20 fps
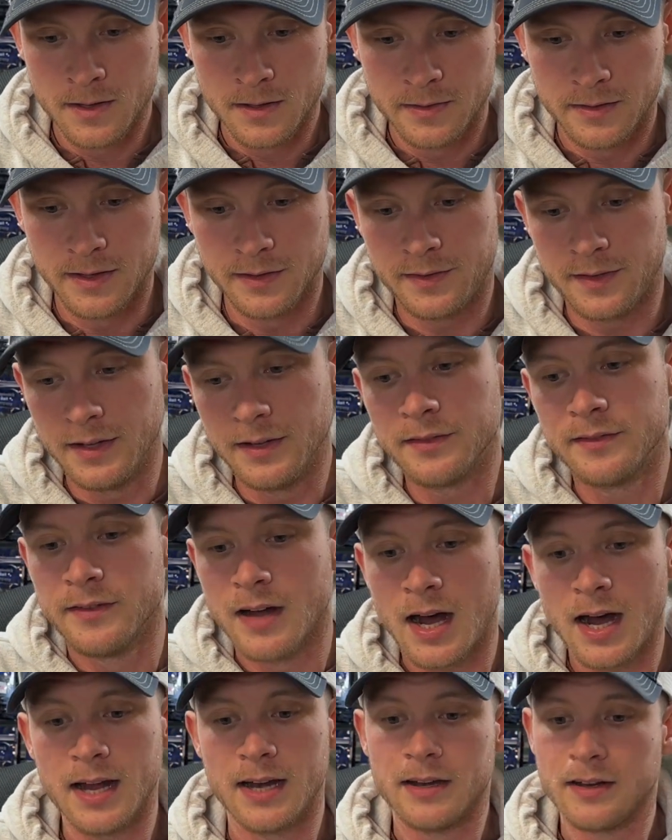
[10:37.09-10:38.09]
This is
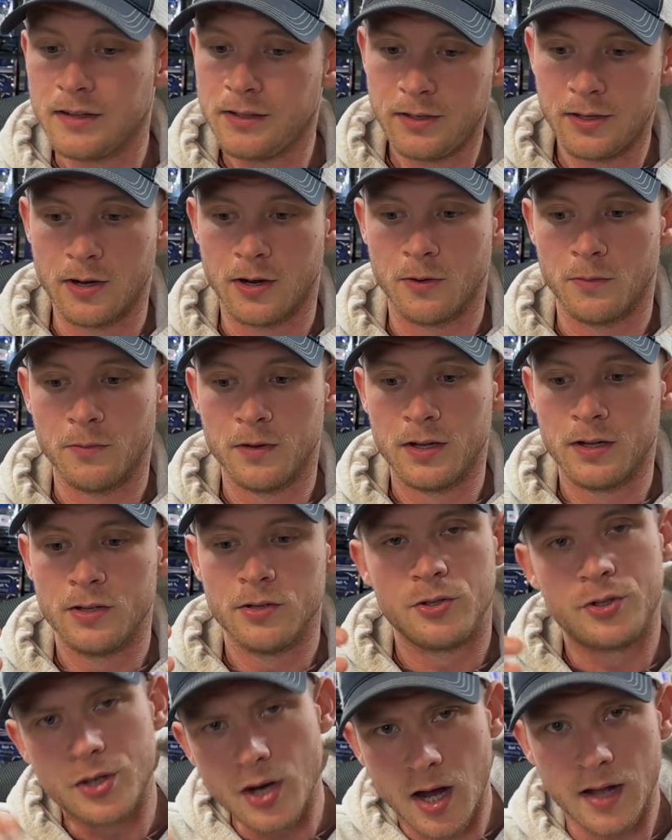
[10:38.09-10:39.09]
not, you know,
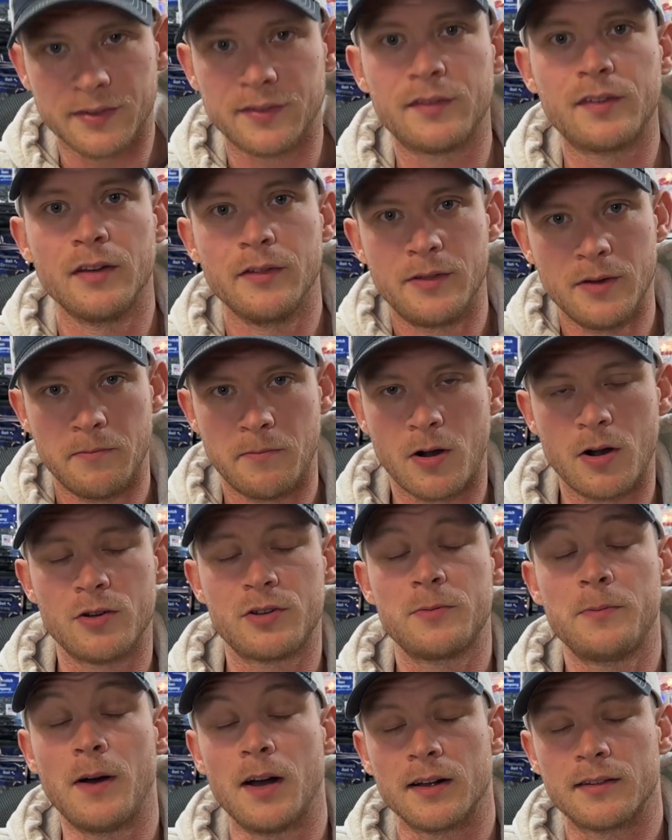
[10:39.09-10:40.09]
just the
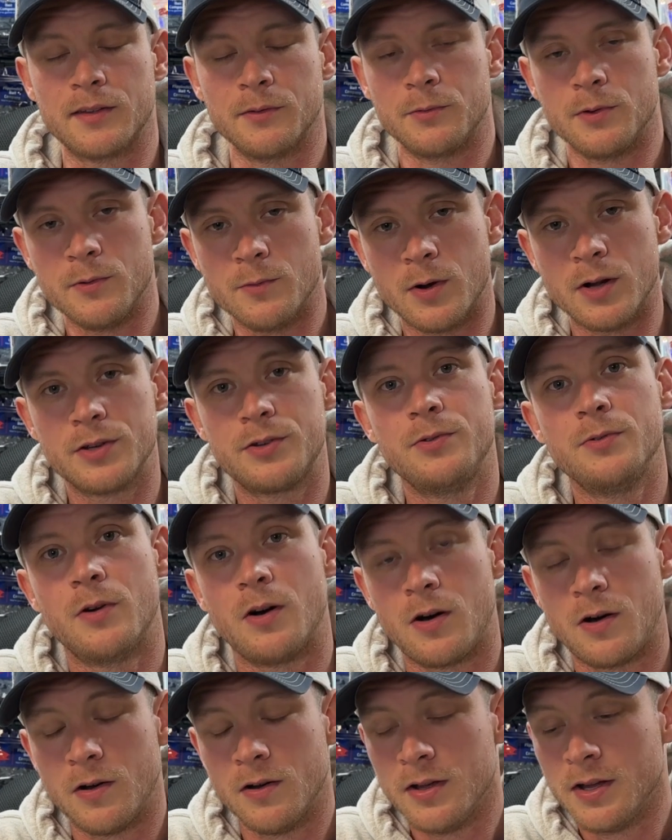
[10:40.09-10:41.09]
March box, and we want you
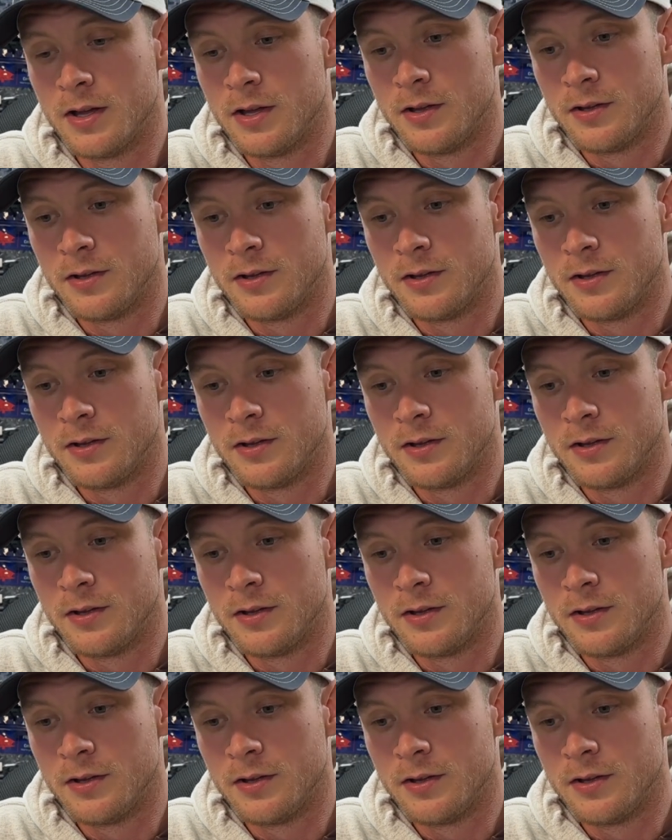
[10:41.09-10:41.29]
all